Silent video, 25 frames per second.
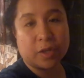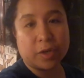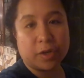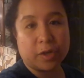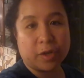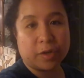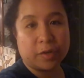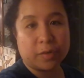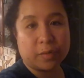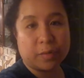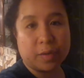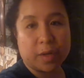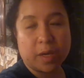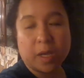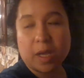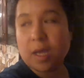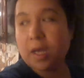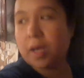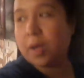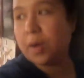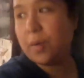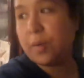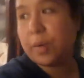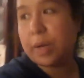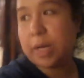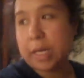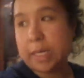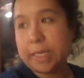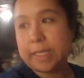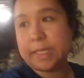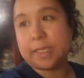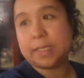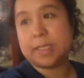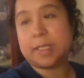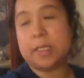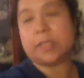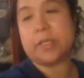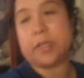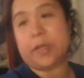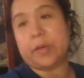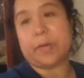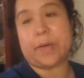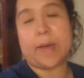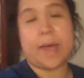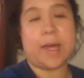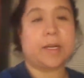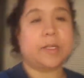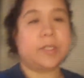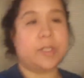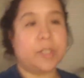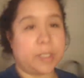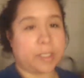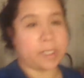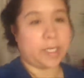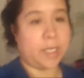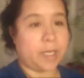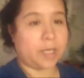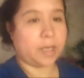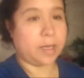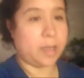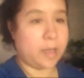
you what I need to do, actually.